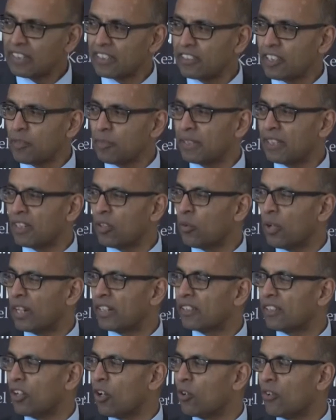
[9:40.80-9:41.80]
Typically
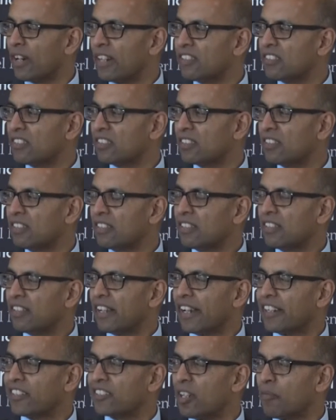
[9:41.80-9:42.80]
quite low rates,
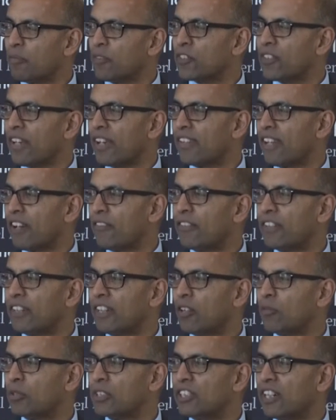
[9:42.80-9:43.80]
except for South
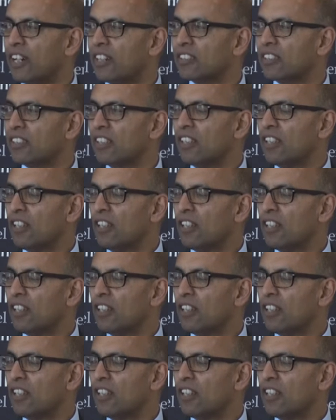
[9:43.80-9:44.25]
Africa, which has